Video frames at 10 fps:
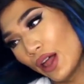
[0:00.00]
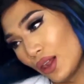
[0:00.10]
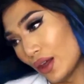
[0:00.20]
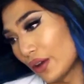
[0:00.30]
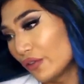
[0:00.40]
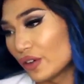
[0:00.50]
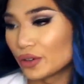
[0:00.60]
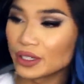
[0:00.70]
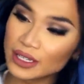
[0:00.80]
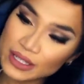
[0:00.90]
a lot of
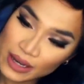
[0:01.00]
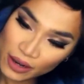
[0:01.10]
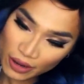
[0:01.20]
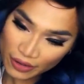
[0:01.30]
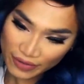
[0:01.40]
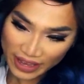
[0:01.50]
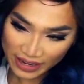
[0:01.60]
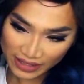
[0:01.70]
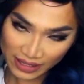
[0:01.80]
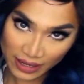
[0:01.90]
filters and a lot of
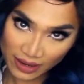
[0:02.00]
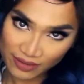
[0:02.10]
editing.